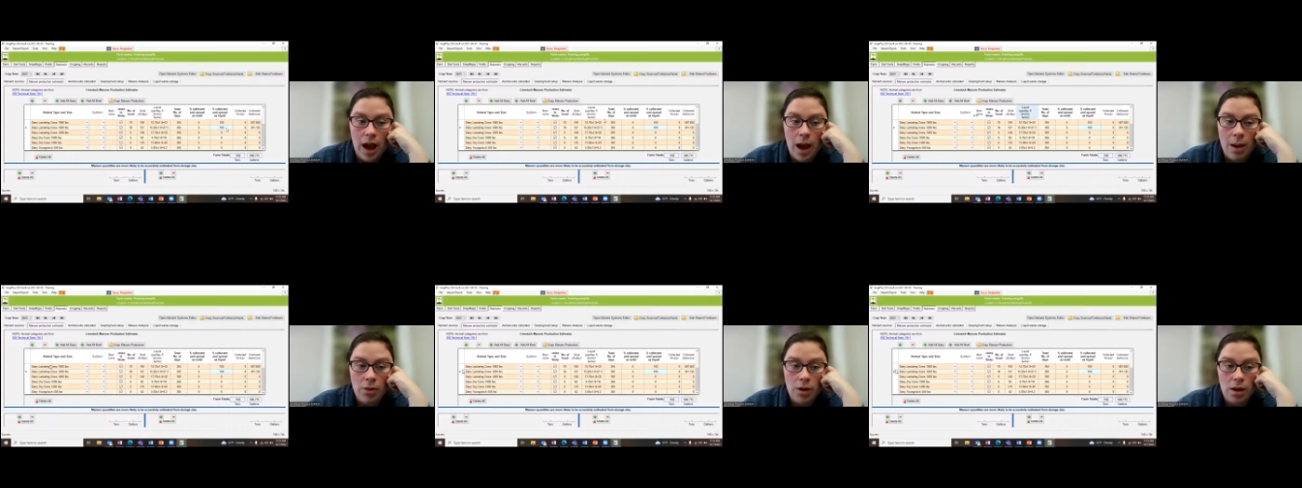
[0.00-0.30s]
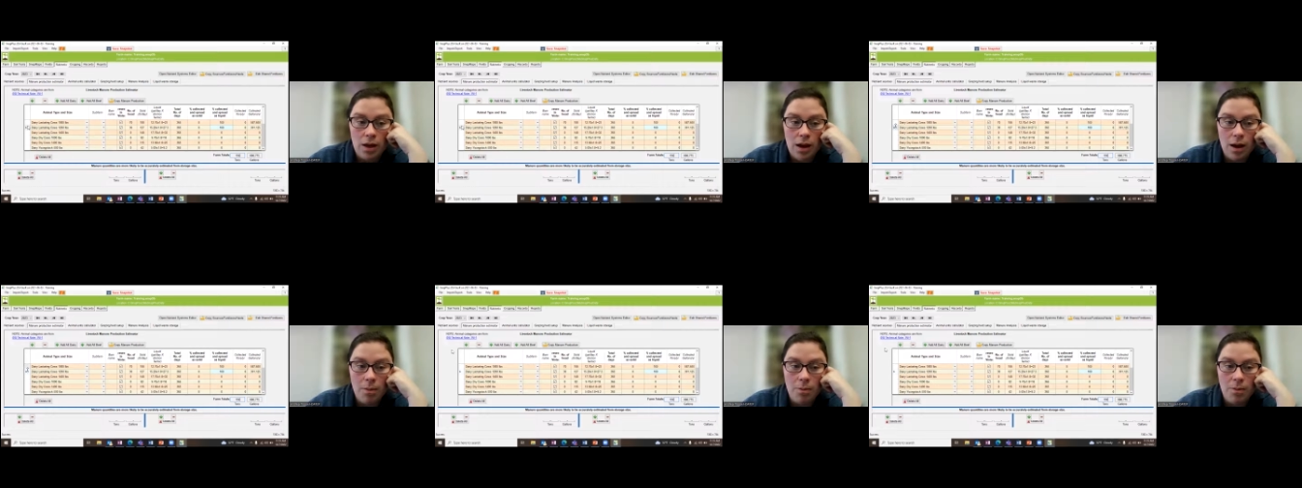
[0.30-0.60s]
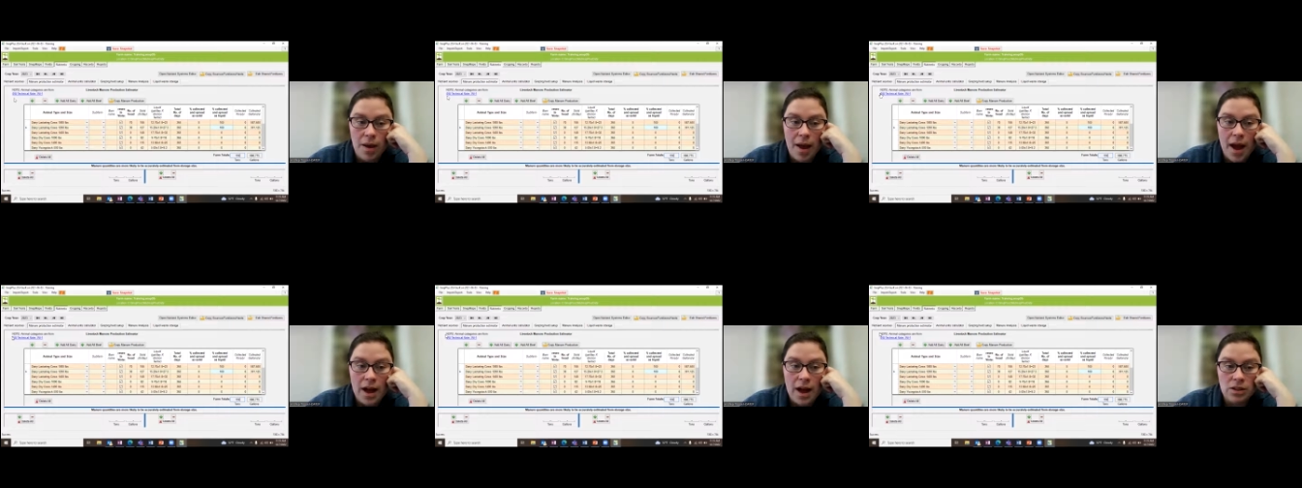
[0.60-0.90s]
I'm going to
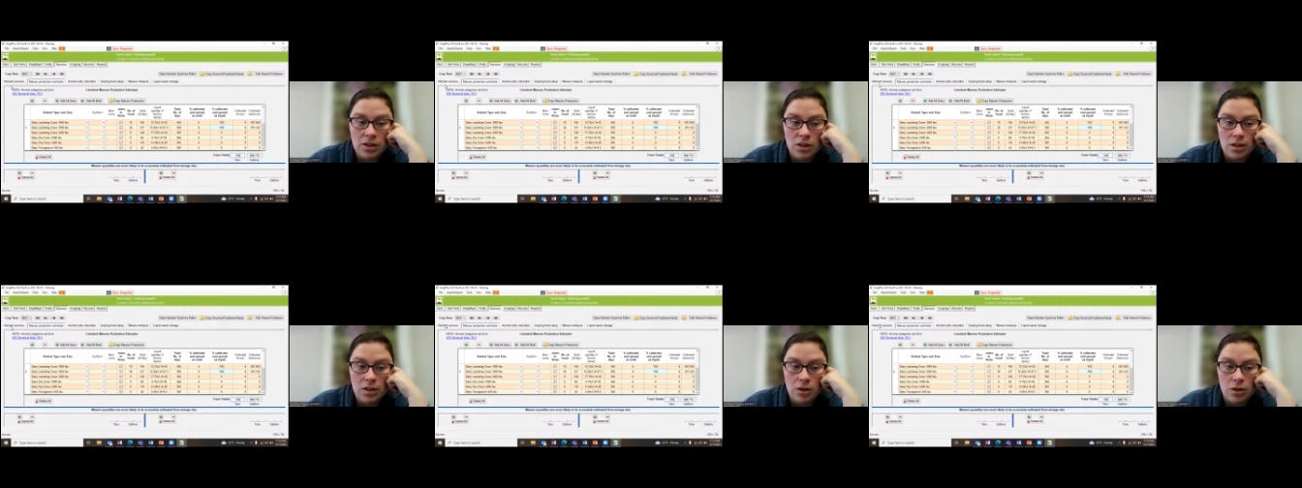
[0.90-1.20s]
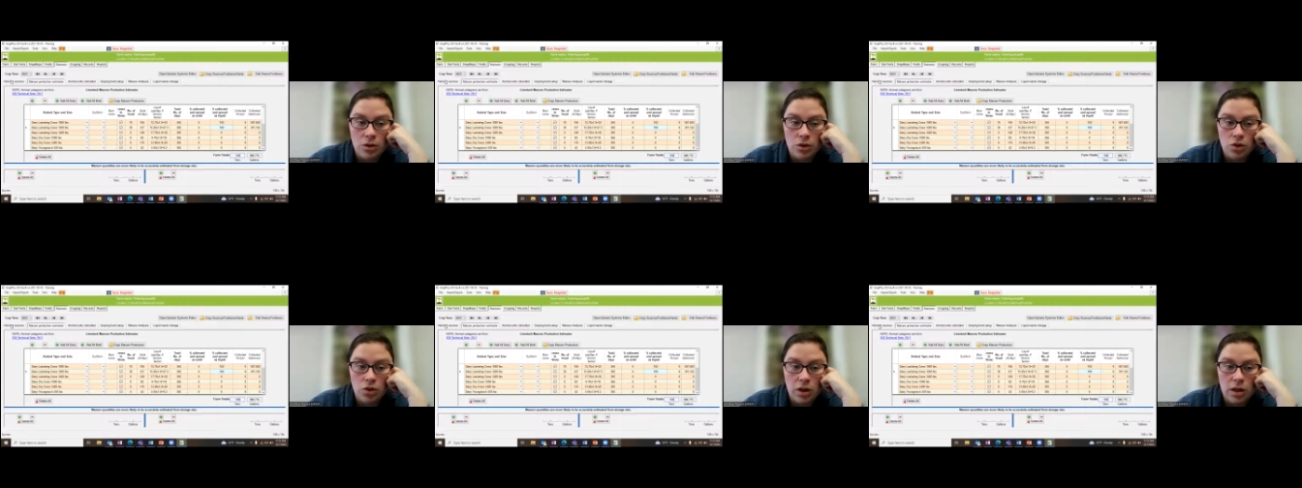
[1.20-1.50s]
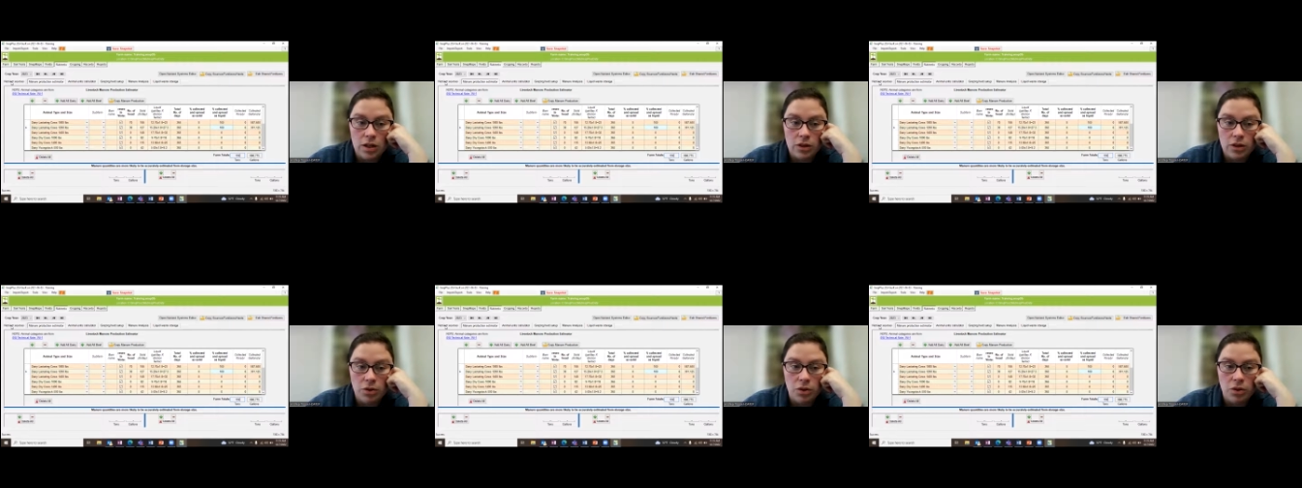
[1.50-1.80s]
come back to the
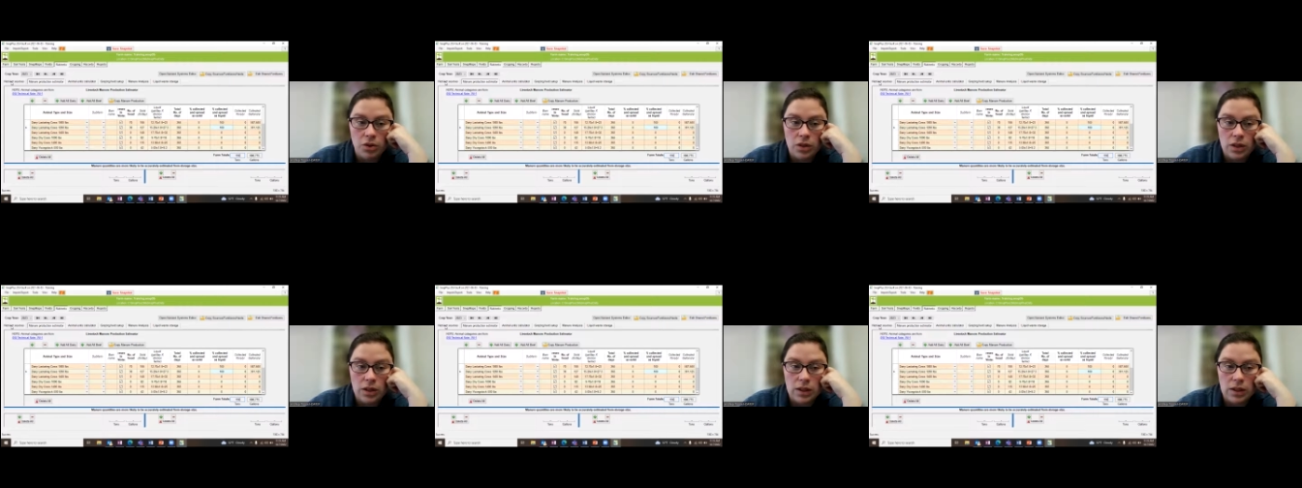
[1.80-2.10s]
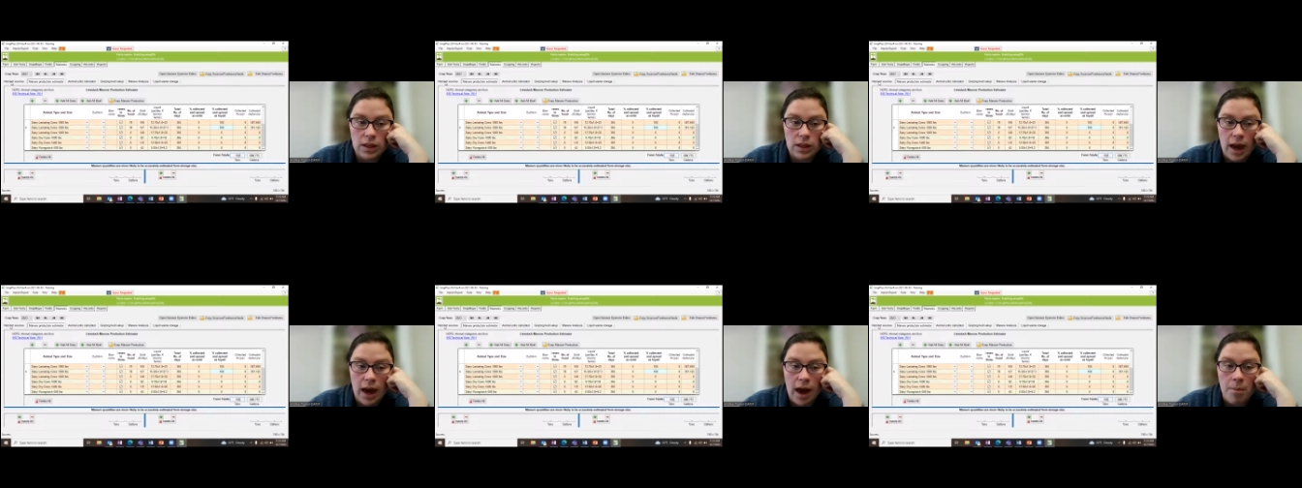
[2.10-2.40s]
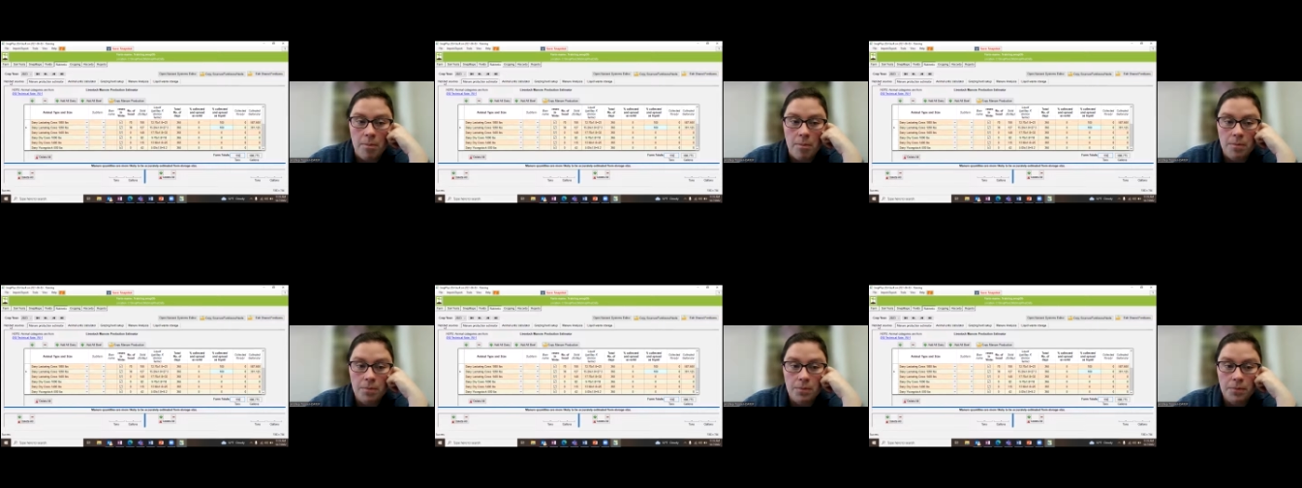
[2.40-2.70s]
nutrient sources tab.
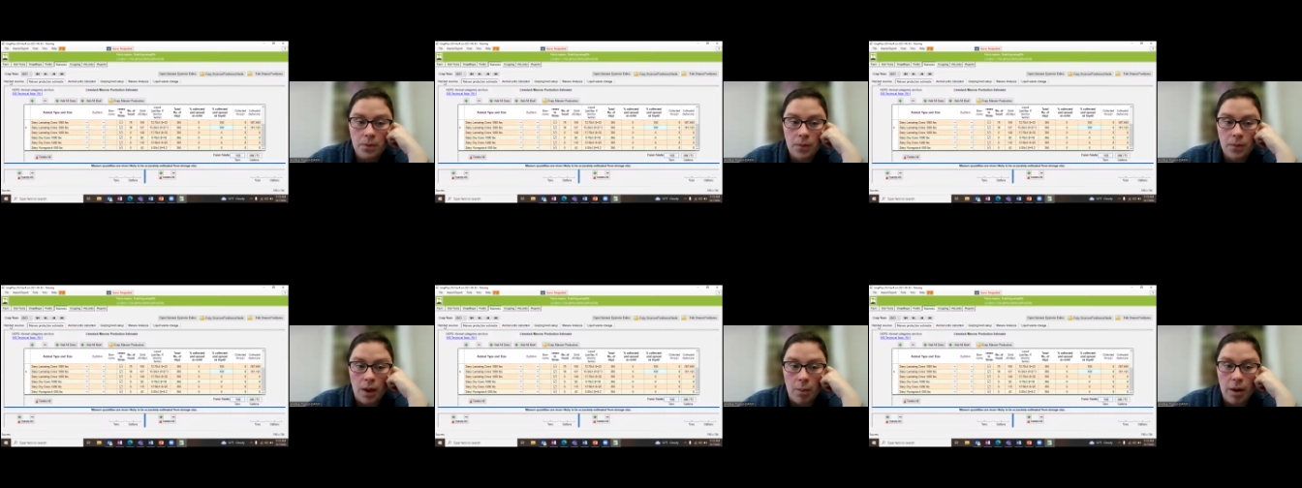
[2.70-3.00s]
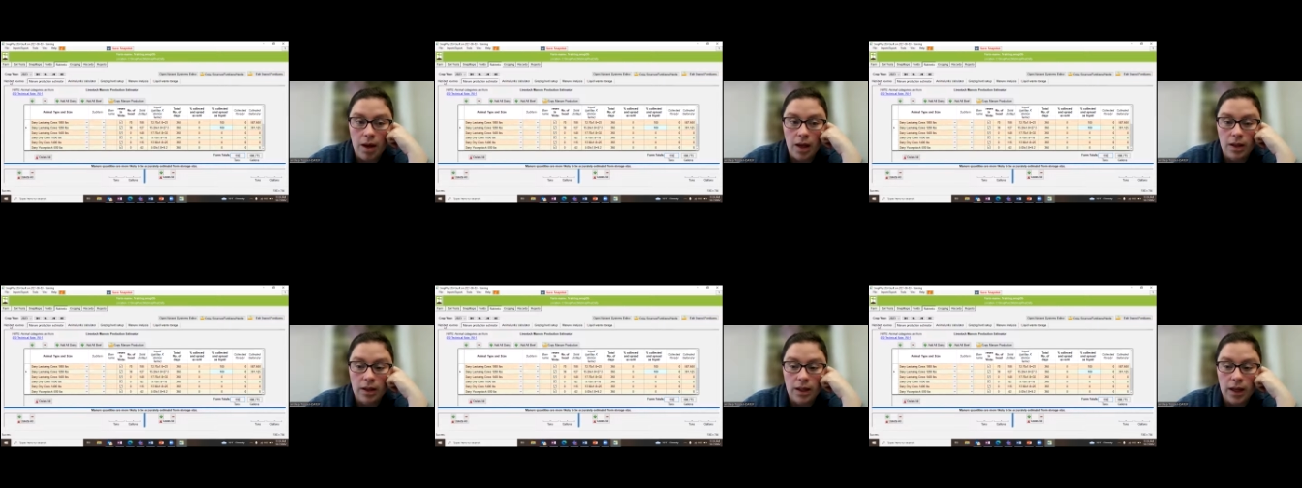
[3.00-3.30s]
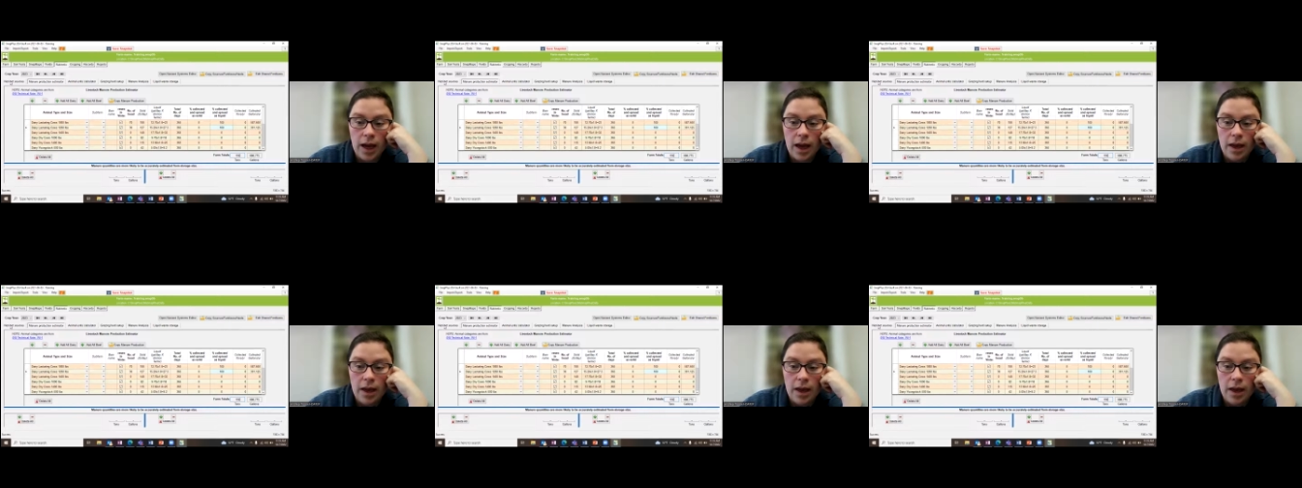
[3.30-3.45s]
I'm going to click